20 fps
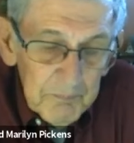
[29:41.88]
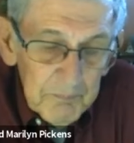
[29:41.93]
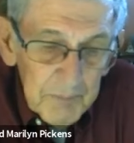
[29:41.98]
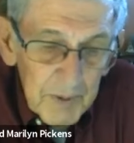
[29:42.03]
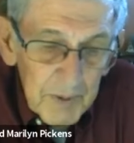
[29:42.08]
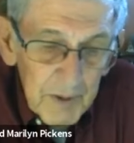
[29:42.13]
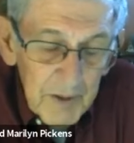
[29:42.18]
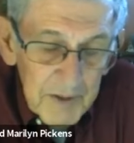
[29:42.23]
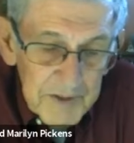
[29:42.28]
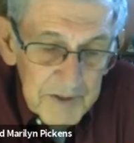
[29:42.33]

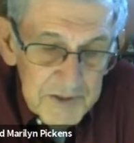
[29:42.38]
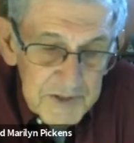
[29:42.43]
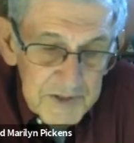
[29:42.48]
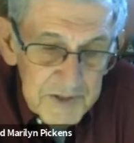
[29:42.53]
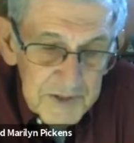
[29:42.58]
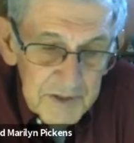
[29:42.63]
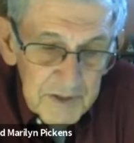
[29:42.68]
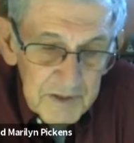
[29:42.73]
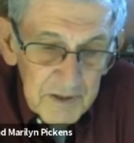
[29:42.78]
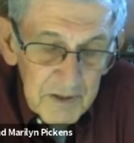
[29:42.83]

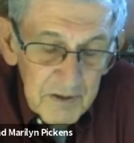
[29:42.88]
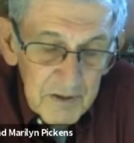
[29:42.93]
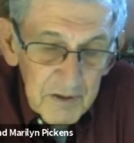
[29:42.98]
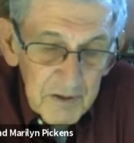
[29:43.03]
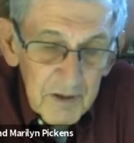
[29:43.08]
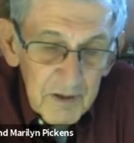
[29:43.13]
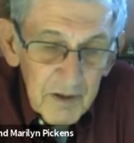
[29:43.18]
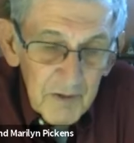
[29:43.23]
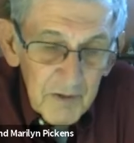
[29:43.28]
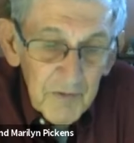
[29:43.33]

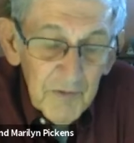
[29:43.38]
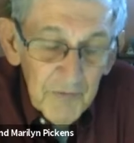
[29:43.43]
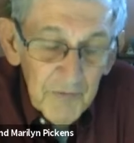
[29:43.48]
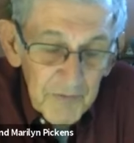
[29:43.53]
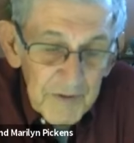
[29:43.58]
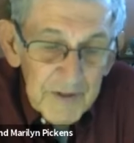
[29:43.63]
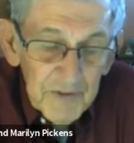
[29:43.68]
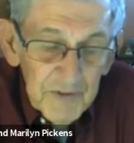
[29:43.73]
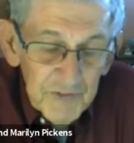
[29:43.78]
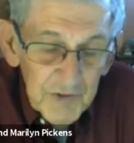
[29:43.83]
other
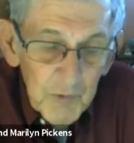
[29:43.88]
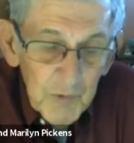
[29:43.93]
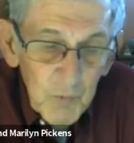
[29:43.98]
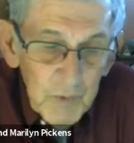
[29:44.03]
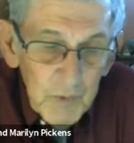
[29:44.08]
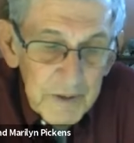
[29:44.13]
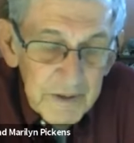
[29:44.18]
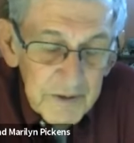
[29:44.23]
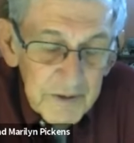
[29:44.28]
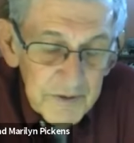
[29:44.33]
things that
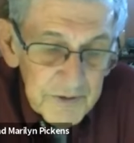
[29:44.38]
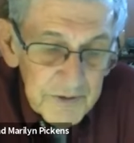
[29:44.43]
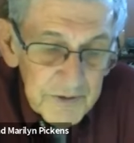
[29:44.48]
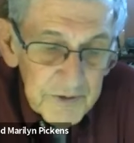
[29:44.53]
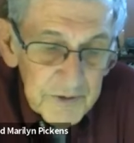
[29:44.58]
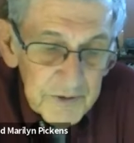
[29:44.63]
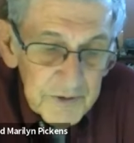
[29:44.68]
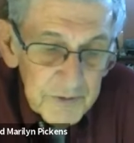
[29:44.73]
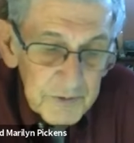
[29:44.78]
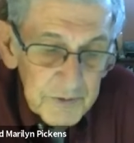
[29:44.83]
we can
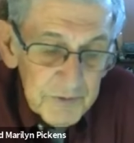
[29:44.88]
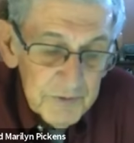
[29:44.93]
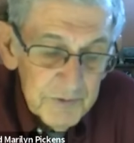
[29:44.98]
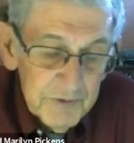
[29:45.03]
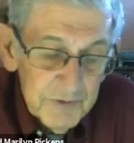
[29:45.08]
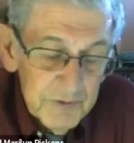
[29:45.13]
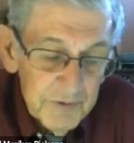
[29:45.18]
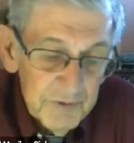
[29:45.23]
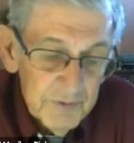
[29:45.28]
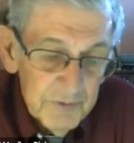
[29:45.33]
do
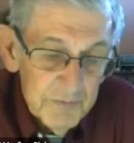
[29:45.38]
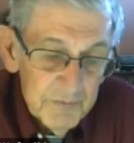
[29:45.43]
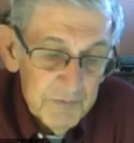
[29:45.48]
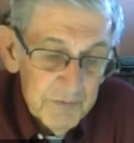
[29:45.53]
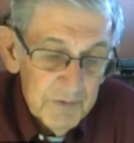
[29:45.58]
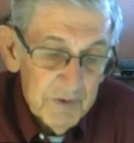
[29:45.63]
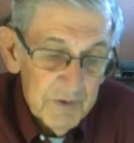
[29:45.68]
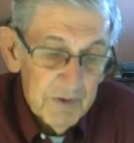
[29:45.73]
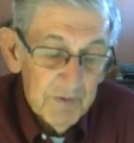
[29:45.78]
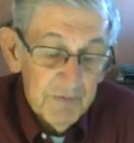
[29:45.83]
to
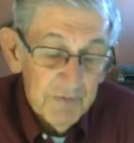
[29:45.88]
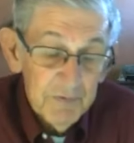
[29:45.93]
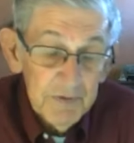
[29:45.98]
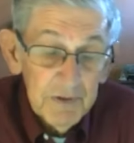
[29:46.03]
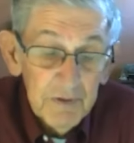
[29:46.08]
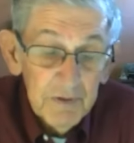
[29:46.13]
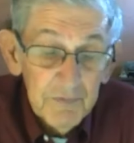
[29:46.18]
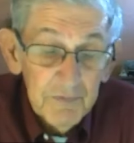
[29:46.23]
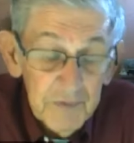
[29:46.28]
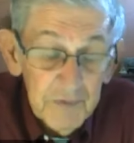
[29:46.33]

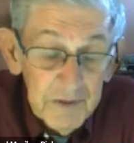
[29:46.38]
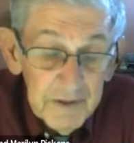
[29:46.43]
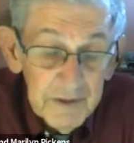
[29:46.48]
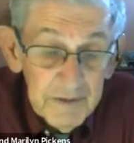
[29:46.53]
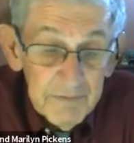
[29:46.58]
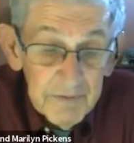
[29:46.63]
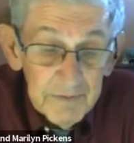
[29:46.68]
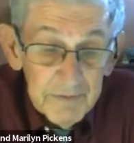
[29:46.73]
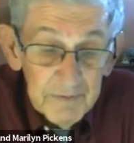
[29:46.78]
feel forgiven,